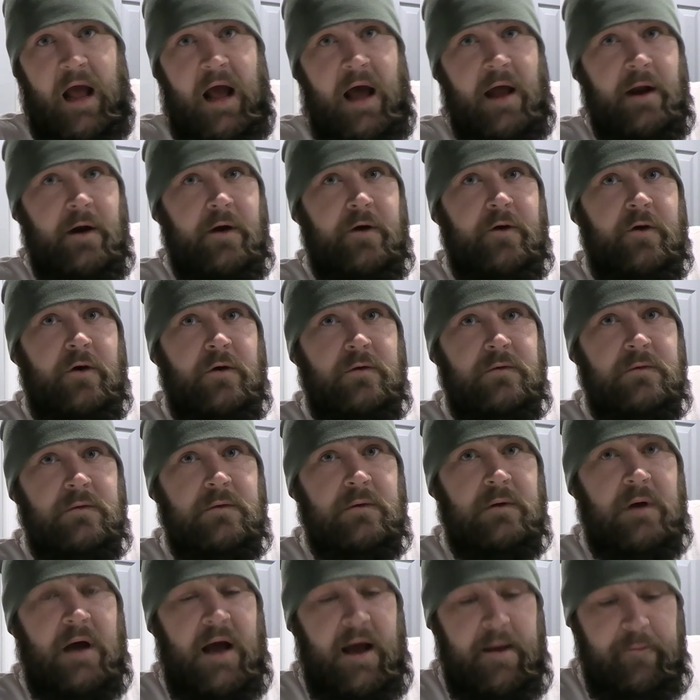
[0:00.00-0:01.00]
I don't
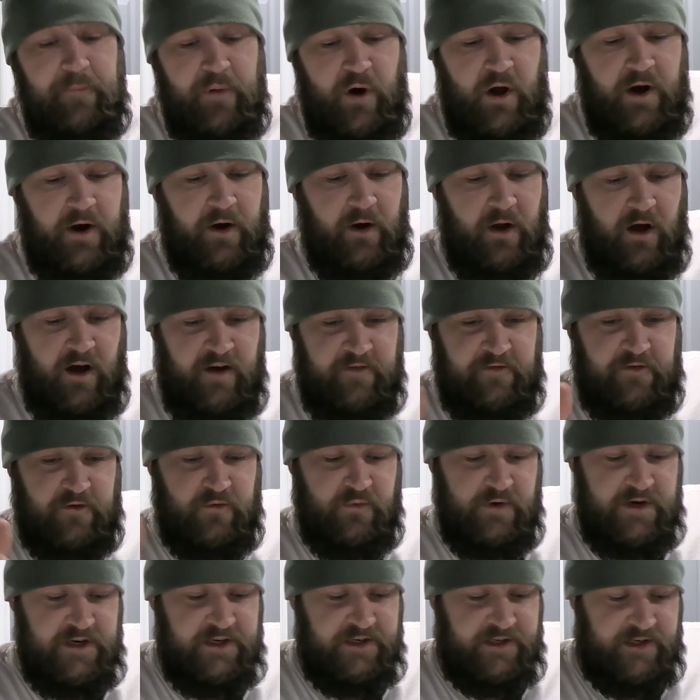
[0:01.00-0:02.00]
know. I bought it off a
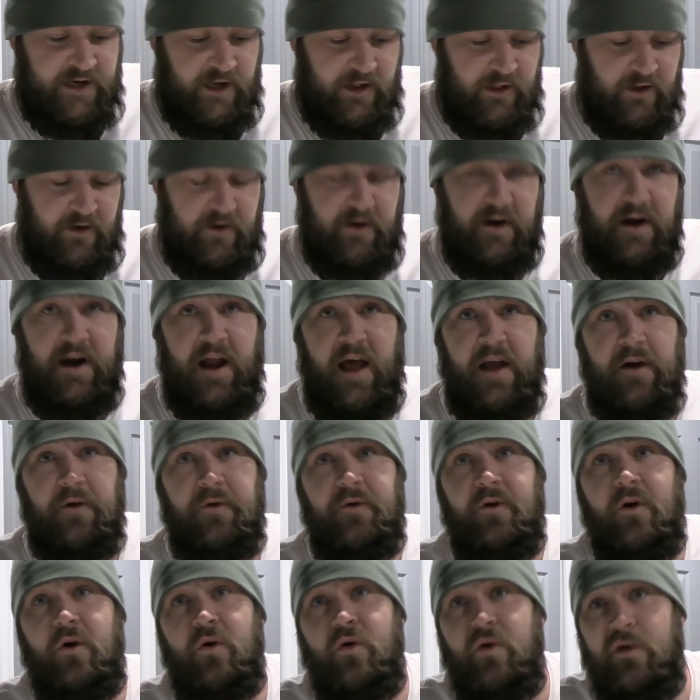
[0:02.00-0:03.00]
reseller and I
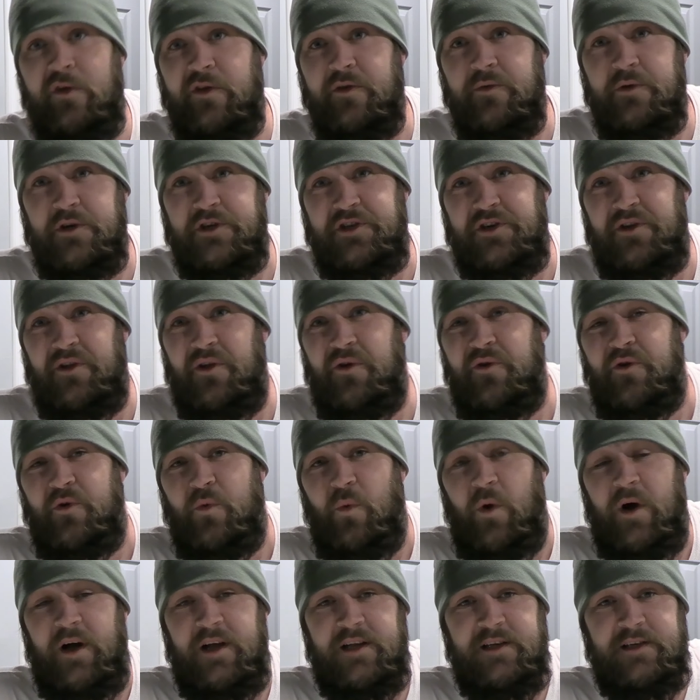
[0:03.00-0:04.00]
don't know who the original owner
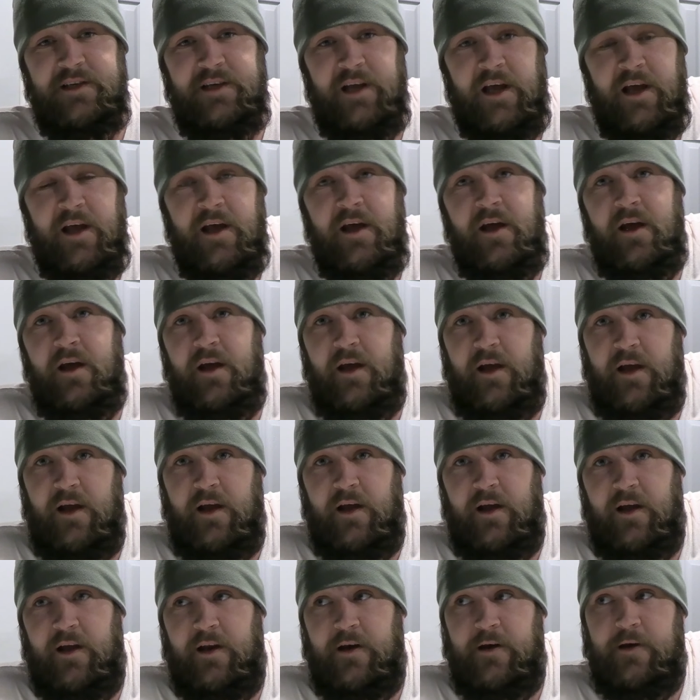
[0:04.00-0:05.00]
was.
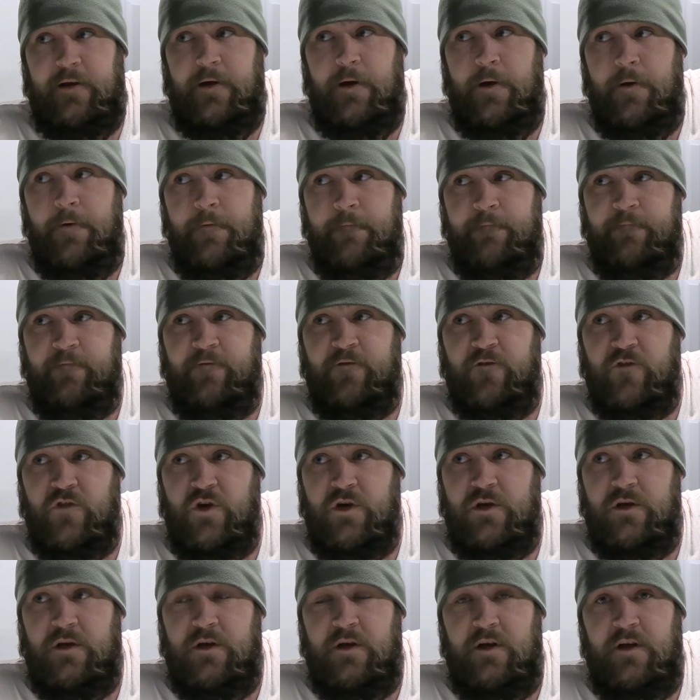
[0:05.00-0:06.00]
And
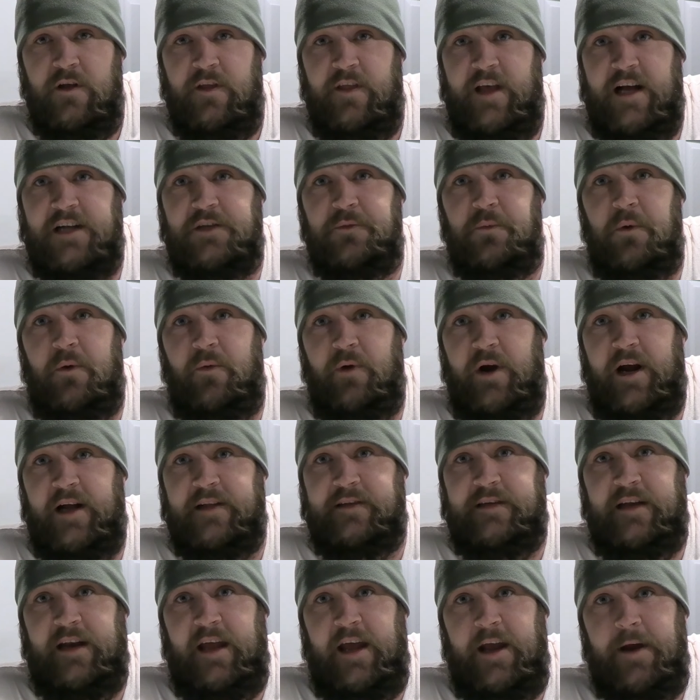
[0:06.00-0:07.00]
that's where we're
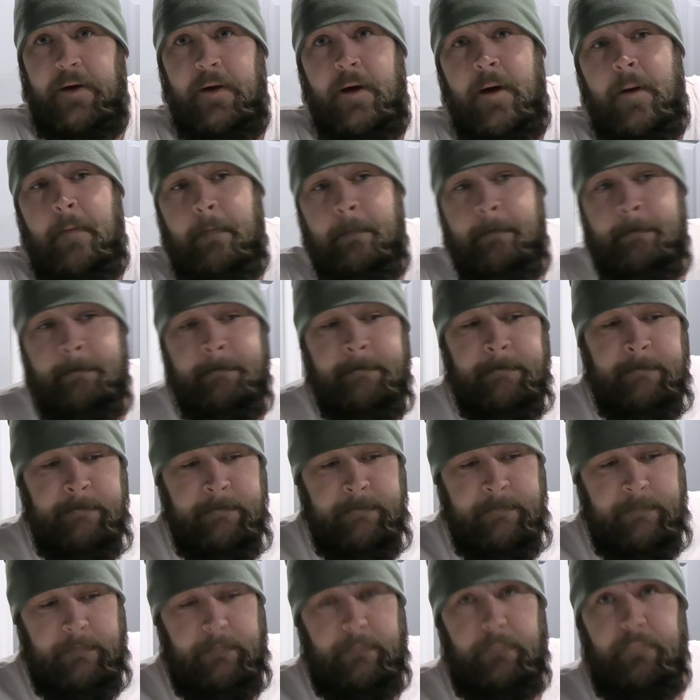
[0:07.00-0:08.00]
at today.
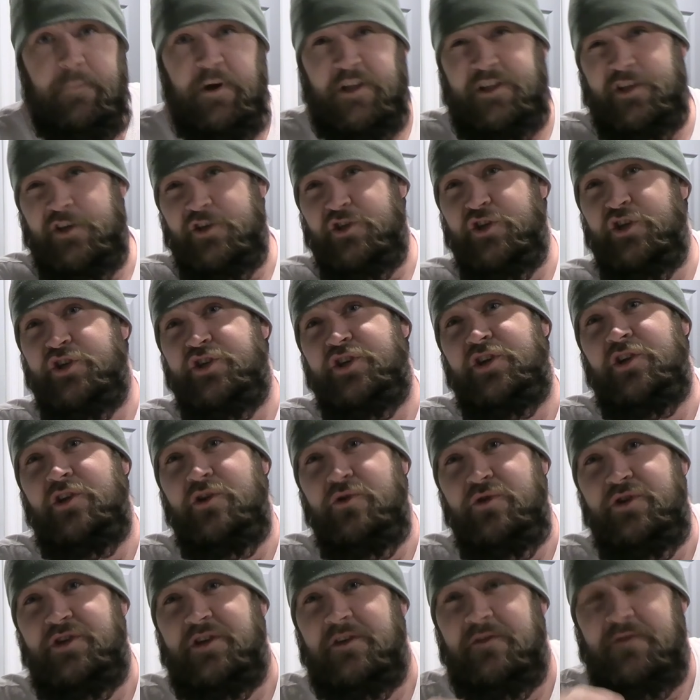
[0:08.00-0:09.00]
But there's a
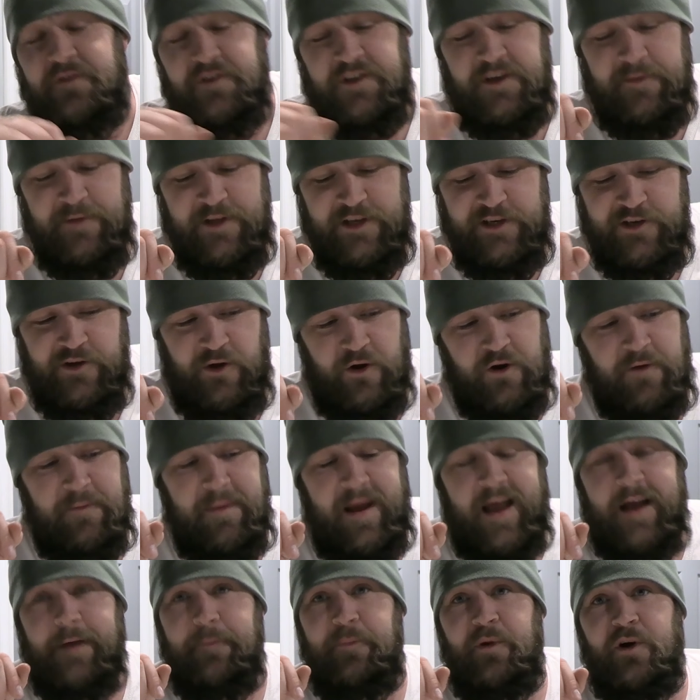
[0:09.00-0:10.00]
solution. For some of these older
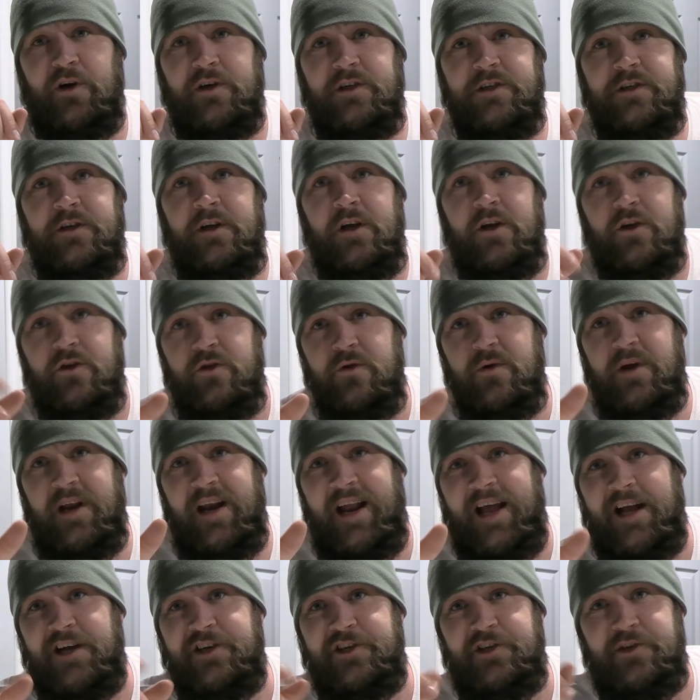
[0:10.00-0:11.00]
MacBooks, you
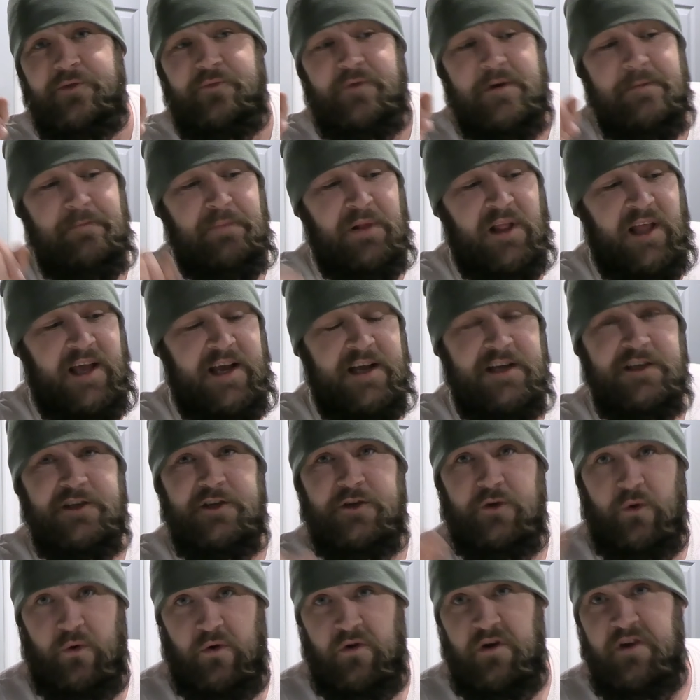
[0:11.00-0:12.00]
can actually
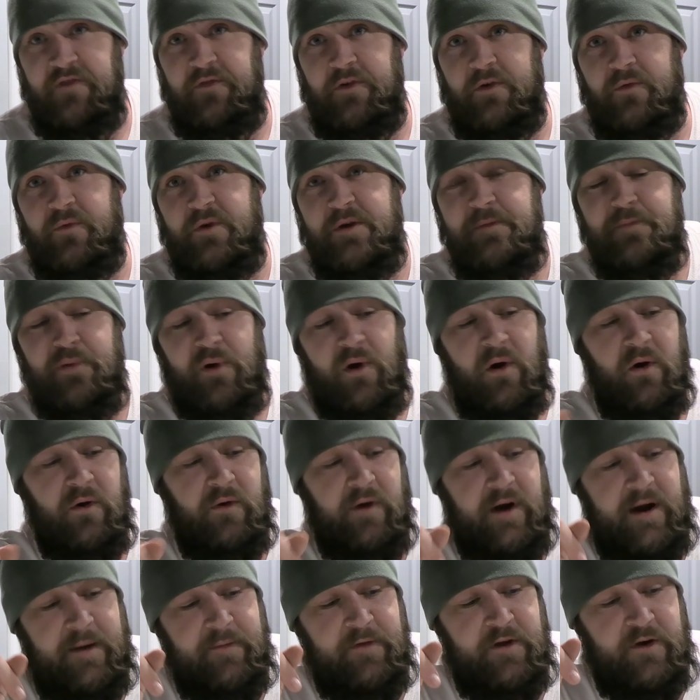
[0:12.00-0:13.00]
replace or even
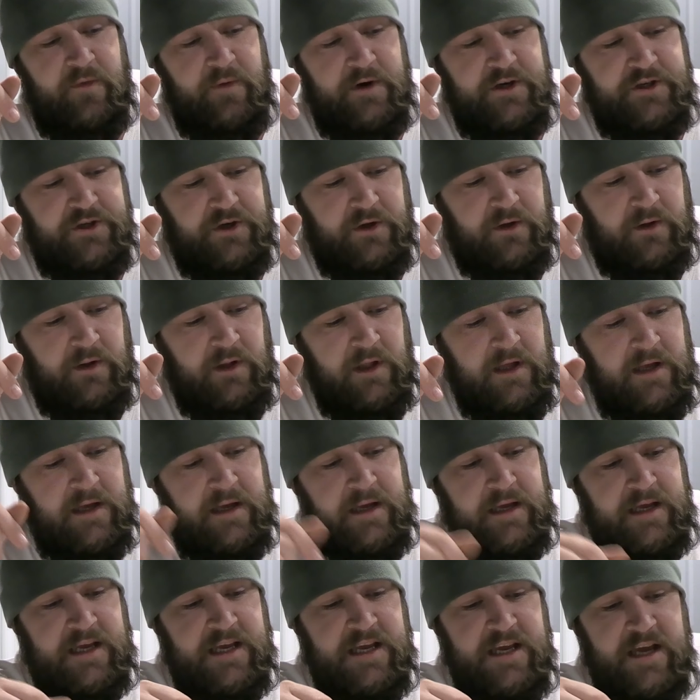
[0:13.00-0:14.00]
reprogram the original
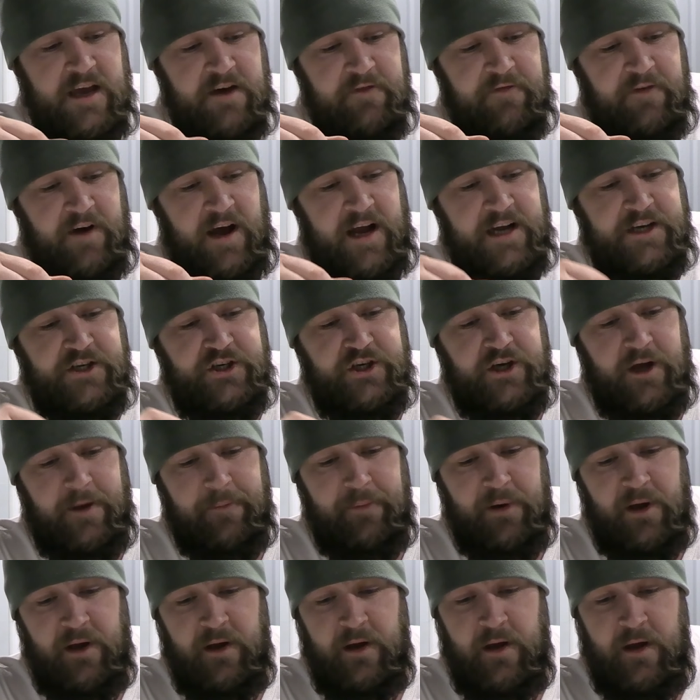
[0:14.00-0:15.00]
EFI
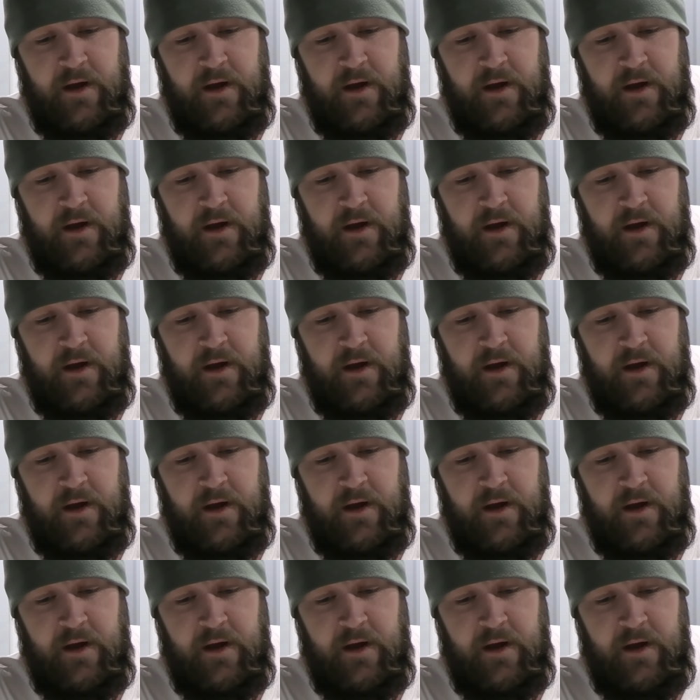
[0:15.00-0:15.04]
chip,